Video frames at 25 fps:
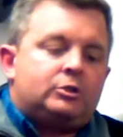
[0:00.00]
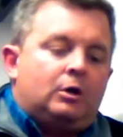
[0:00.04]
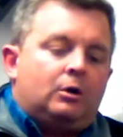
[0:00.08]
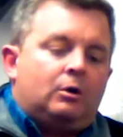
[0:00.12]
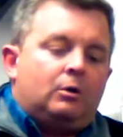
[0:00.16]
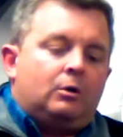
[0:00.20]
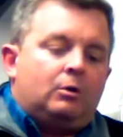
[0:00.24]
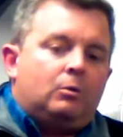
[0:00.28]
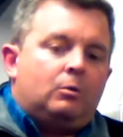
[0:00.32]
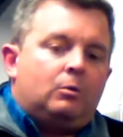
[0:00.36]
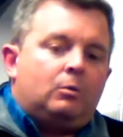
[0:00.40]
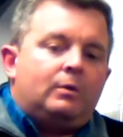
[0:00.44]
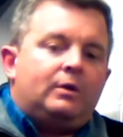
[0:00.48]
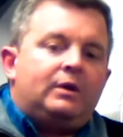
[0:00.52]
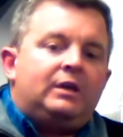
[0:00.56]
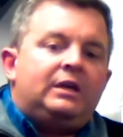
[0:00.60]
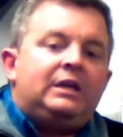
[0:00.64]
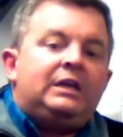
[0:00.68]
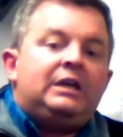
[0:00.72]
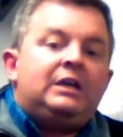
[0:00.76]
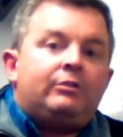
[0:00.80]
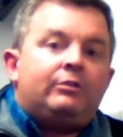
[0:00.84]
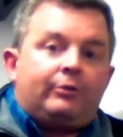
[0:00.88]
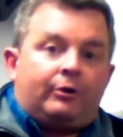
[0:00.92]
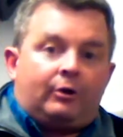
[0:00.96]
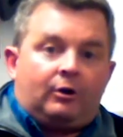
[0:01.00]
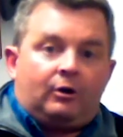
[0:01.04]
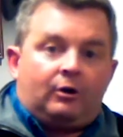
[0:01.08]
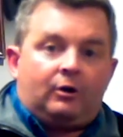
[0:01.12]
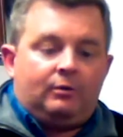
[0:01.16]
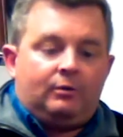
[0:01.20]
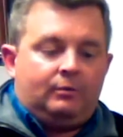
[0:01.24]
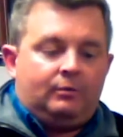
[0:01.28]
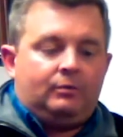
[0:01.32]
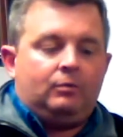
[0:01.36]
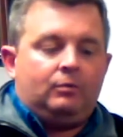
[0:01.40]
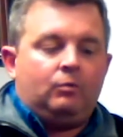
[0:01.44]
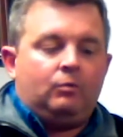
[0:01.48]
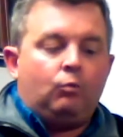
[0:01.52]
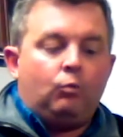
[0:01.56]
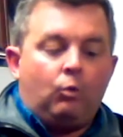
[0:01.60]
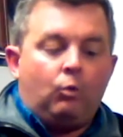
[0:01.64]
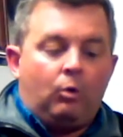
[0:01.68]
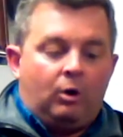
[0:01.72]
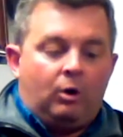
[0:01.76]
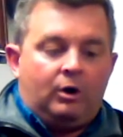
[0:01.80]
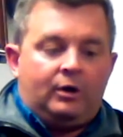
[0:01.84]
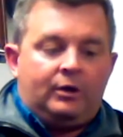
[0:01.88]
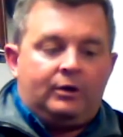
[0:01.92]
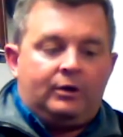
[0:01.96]
So either
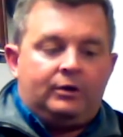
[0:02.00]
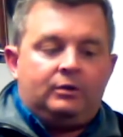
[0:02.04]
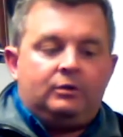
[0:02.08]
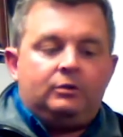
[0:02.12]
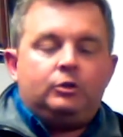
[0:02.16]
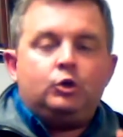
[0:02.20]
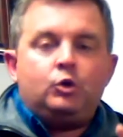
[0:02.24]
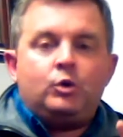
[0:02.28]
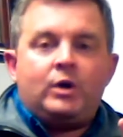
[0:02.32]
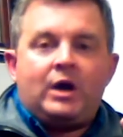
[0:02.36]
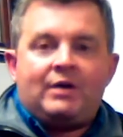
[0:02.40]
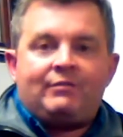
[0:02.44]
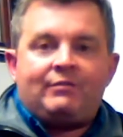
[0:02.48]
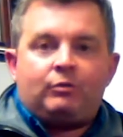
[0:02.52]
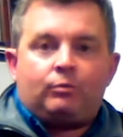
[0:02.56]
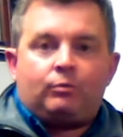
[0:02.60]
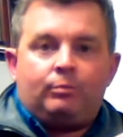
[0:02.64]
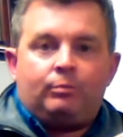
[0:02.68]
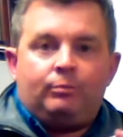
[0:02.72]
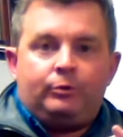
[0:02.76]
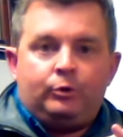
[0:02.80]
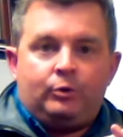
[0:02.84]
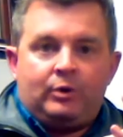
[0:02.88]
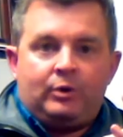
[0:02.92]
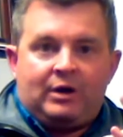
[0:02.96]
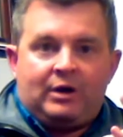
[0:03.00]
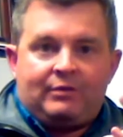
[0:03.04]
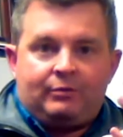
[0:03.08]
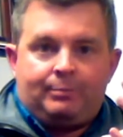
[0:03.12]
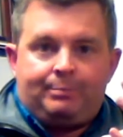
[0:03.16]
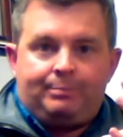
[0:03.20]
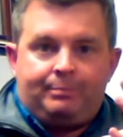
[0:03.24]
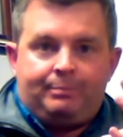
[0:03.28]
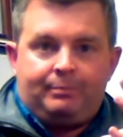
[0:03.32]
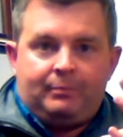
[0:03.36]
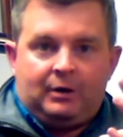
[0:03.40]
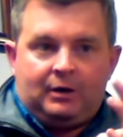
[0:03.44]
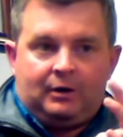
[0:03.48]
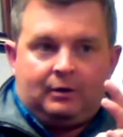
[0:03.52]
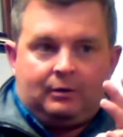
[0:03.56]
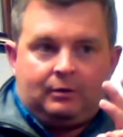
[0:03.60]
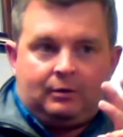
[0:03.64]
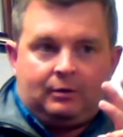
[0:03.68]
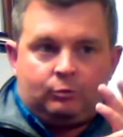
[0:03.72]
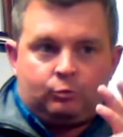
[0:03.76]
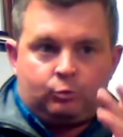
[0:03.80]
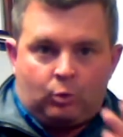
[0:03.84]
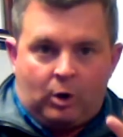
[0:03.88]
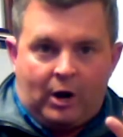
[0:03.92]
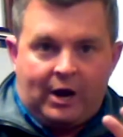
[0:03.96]
one, you have
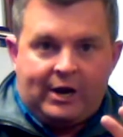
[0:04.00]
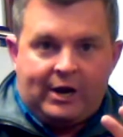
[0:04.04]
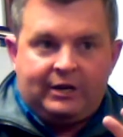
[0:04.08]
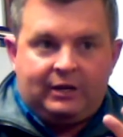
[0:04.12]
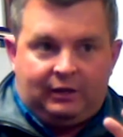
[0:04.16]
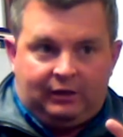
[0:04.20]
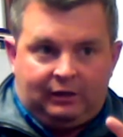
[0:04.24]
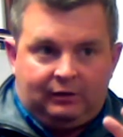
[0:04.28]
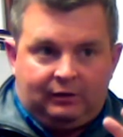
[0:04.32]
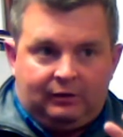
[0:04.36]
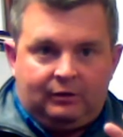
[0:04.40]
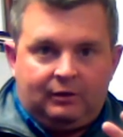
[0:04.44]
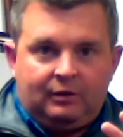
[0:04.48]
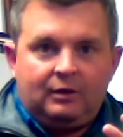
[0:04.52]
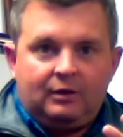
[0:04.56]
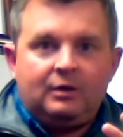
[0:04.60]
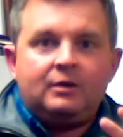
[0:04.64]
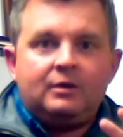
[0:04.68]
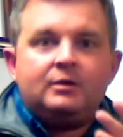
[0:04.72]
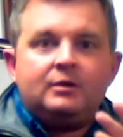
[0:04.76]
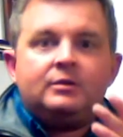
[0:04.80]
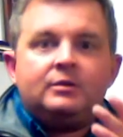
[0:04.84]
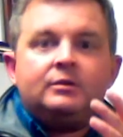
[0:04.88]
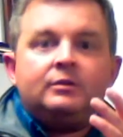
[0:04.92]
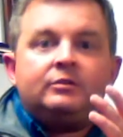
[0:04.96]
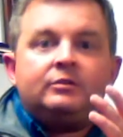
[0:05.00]
a writing